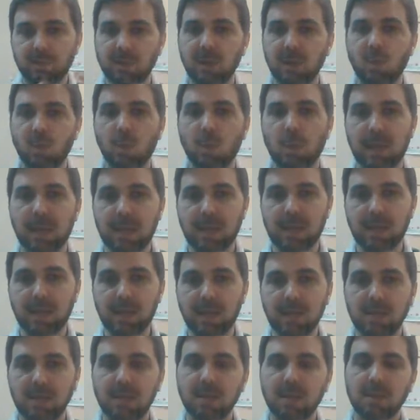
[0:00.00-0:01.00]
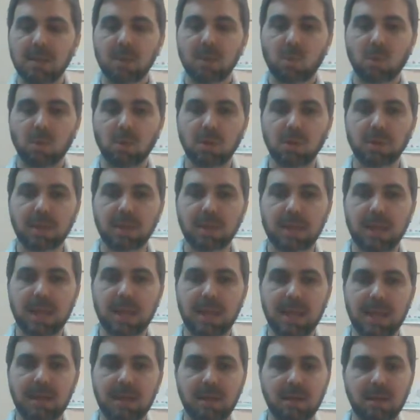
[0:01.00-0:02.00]
away. We're looking
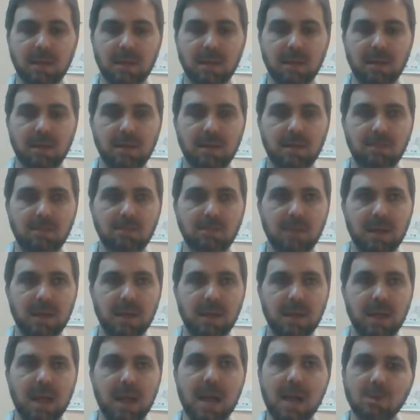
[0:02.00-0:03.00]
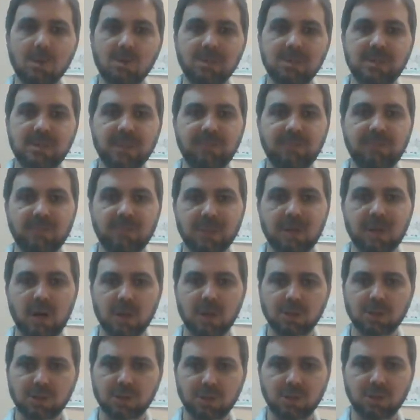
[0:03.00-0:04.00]
at um, how different are
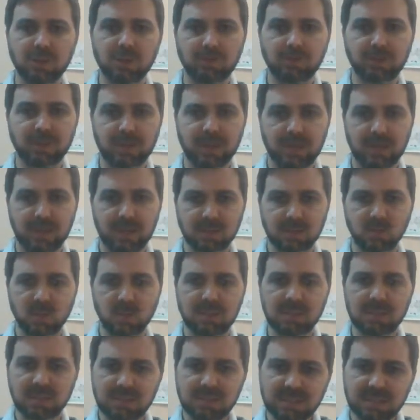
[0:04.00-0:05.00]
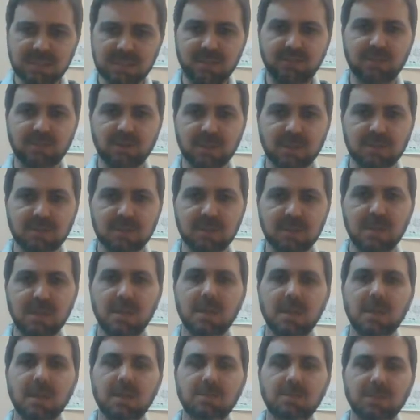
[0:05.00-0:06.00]
two different things. What's the difference
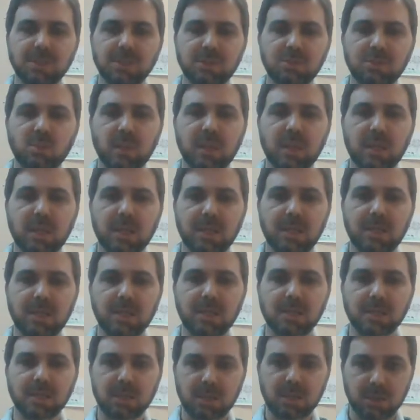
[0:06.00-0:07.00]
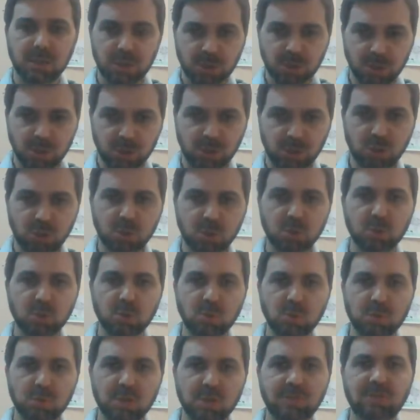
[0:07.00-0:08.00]
between
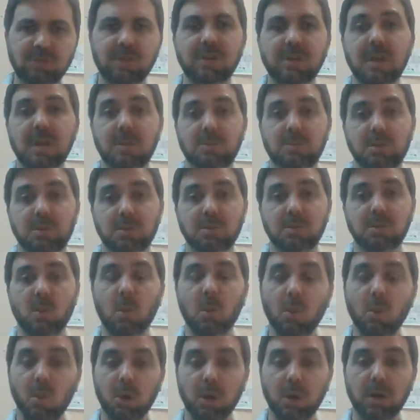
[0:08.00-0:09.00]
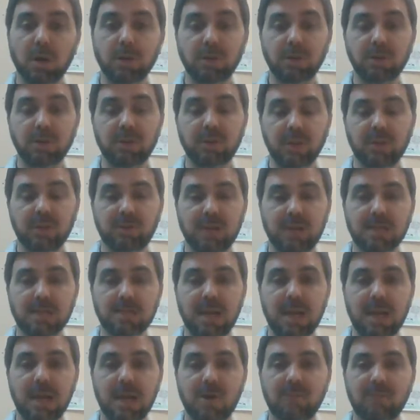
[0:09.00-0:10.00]
two different numbers? Or you could think of it as
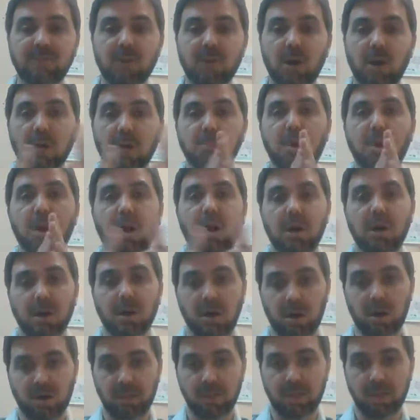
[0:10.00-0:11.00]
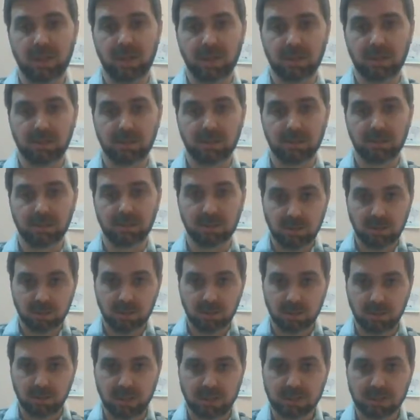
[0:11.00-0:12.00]
how far apart are they?
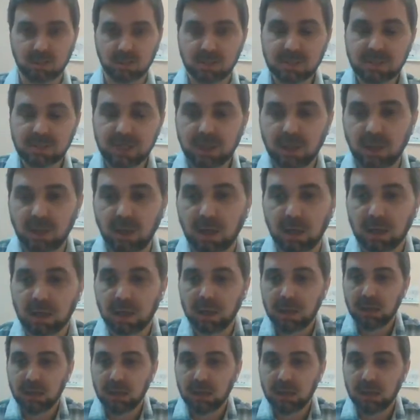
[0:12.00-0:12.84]
Okay, so let's take a look.